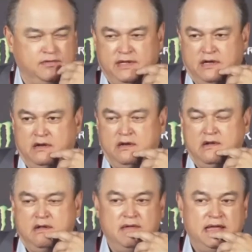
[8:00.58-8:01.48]
there.
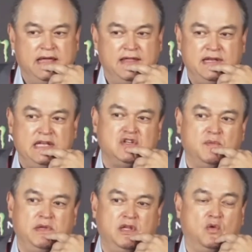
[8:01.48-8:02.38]
And then he
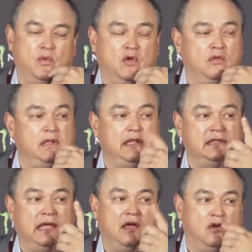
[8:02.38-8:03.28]
told me, you know, we only
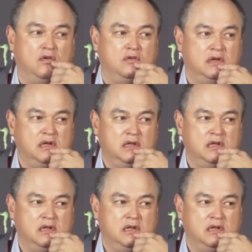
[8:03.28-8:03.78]
allow